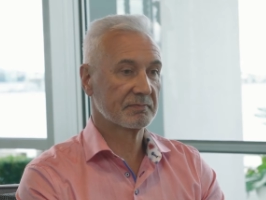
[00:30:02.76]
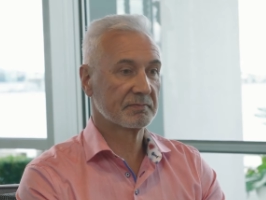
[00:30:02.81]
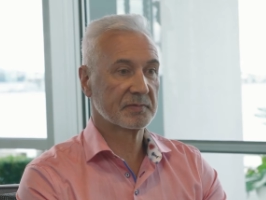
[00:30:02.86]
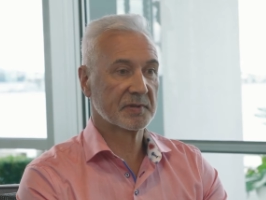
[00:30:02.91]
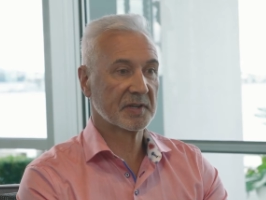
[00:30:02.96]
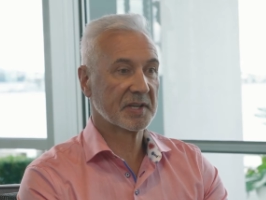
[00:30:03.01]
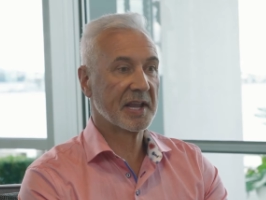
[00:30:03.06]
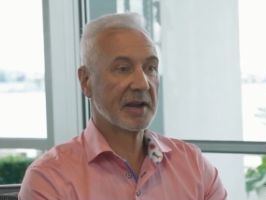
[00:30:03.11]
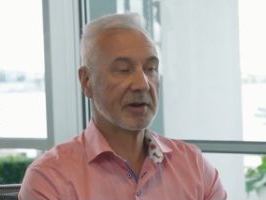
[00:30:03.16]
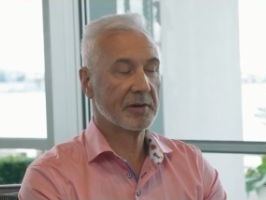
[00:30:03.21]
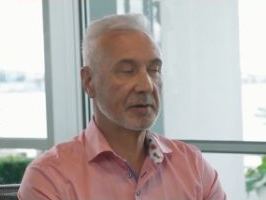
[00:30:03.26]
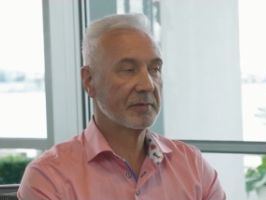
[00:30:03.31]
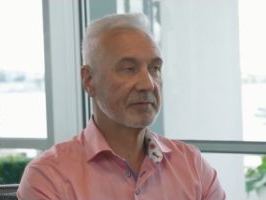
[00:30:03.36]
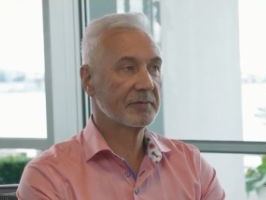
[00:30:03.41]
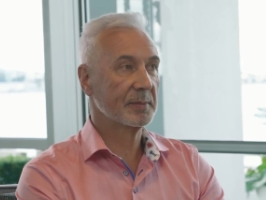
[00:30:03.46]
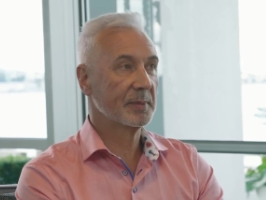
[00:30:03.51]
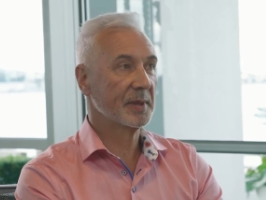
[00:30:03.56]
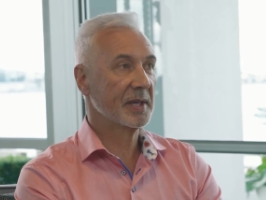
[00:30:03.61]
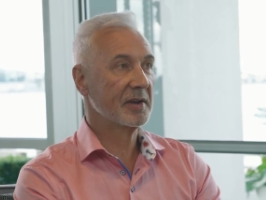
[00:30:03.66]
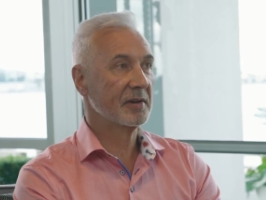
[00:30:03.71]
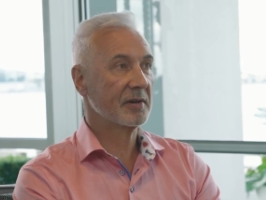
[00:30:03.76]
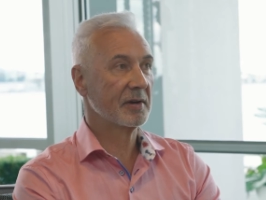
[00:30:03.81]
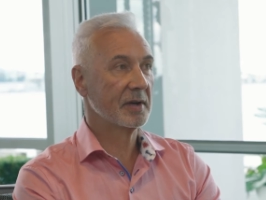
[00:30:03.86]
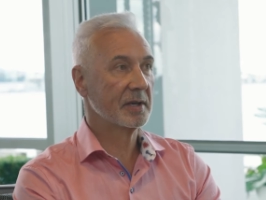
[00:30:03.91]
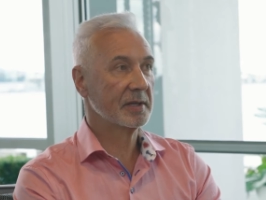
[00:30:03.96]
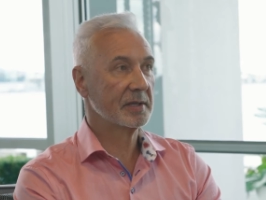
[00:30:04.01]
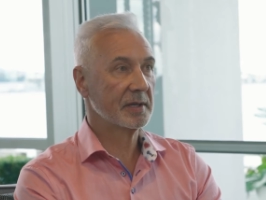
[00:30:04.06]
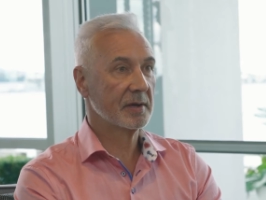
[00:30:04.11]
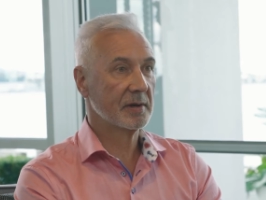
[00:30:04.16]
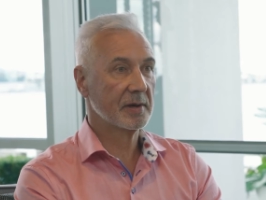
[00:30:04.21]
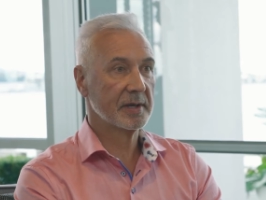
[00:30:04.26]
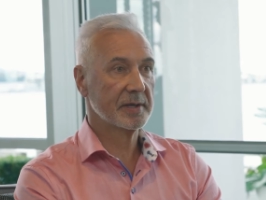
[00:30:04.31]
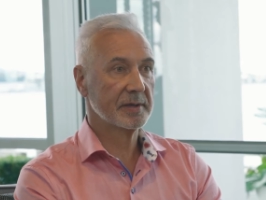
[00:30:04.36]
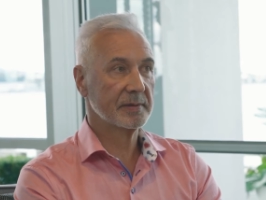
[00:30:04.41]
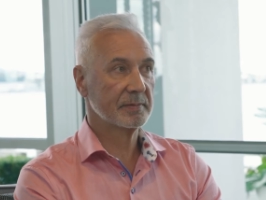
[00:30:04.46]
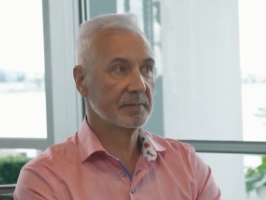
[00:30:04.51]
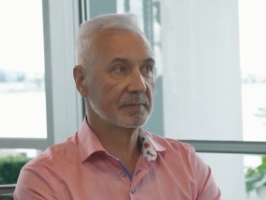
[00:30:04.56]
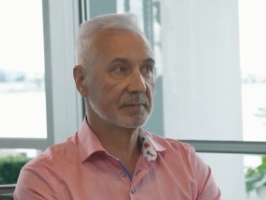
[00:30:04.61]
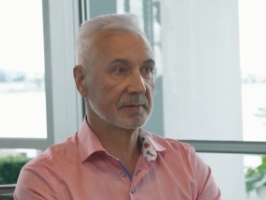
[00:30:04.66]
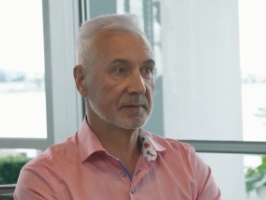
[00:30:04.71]
to carry on from there, I, I,
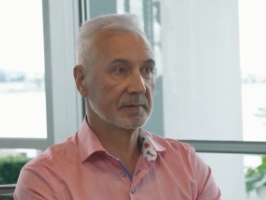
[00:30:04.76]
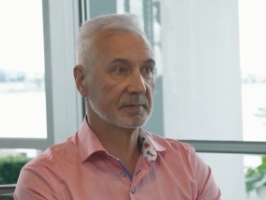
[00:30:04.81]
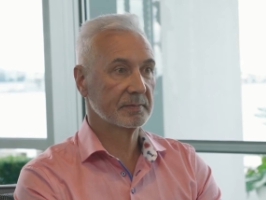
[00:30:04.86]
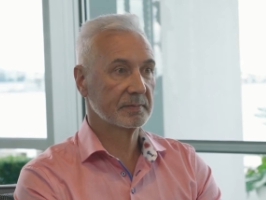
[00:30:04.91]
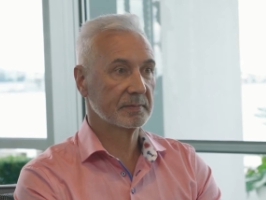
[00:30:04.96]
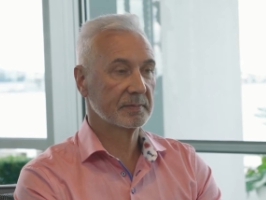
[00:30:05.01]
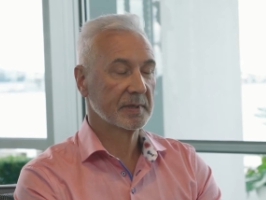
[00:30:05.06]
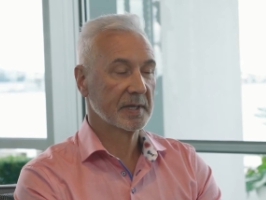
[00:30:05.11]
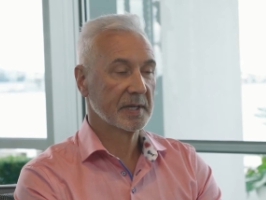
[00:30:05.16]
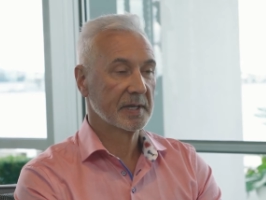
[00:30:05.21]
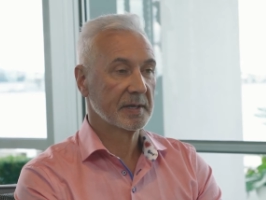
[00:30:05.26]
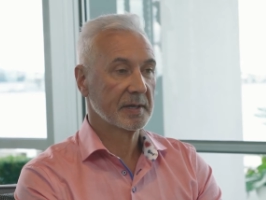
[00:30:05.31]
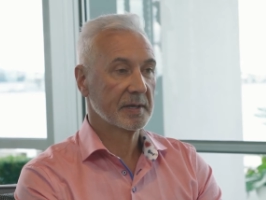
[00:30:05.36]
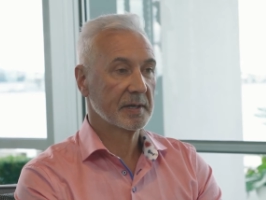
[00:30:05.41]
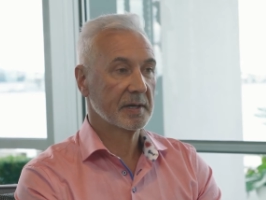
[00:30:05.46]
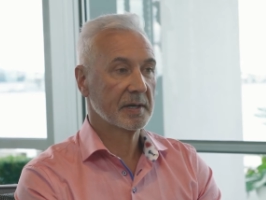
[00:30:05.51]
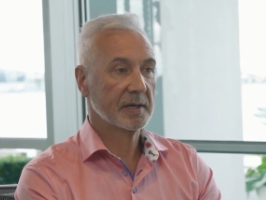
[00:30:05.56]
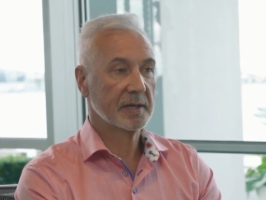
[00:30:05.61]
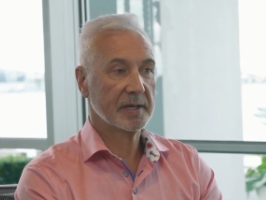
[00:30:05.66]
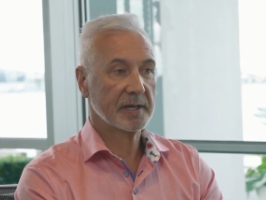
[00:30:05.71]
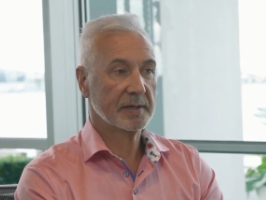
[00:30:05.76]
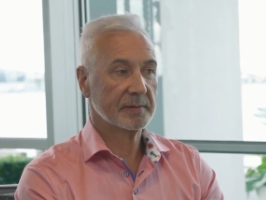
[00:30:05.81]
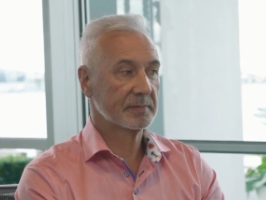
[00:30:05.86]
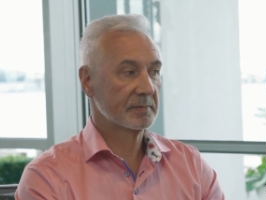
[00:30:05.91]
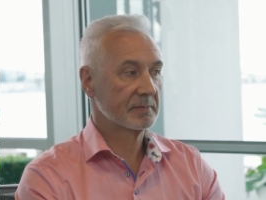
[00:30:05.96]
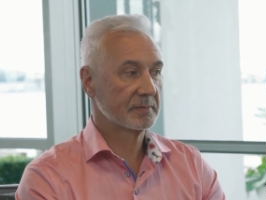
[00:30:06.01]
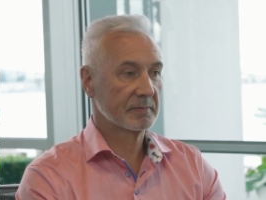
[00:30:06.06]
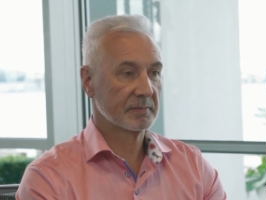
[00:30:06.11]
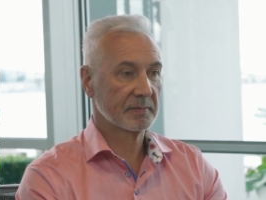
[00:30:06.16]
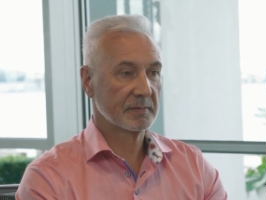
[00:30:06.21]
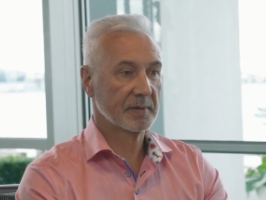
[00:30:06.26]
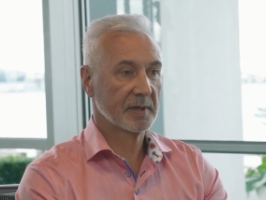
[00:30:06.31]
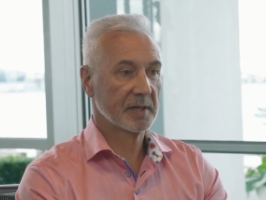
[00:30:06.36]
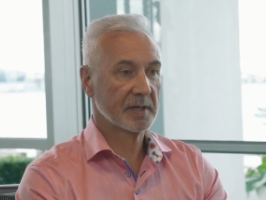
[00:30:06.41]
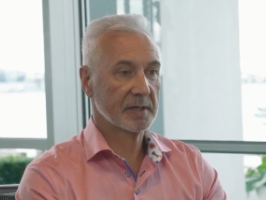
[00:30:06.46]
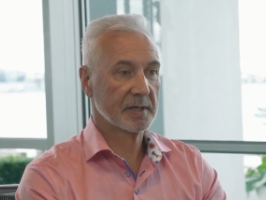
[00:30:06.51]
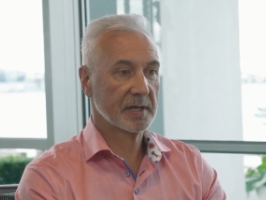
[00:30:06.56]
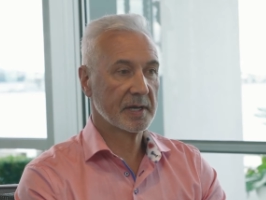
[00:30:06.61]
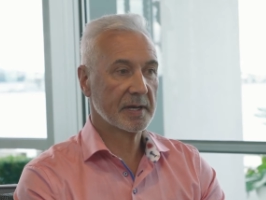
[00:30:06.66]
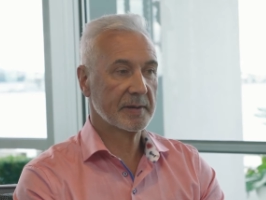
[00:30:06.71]
I had
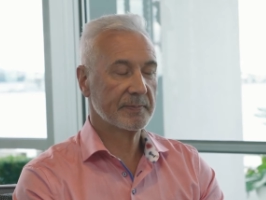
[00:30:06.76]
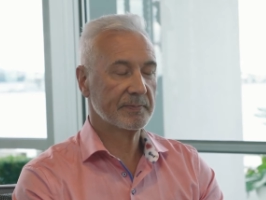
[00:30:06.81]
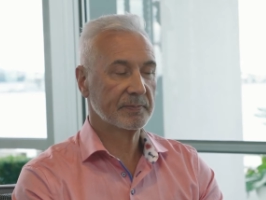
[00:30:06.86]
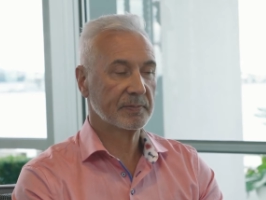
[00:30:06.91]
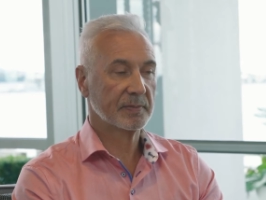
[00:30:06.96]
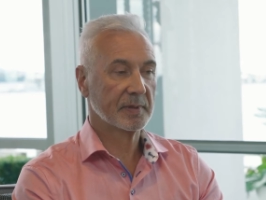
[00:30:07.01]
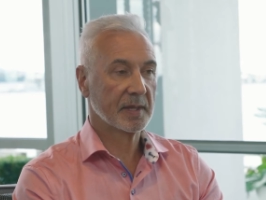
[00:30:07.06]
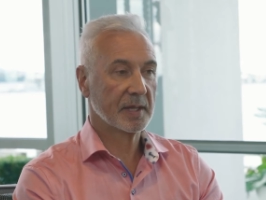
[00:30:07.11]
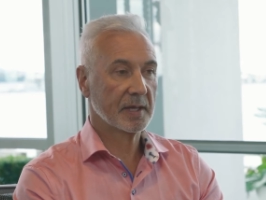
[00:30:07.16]
um,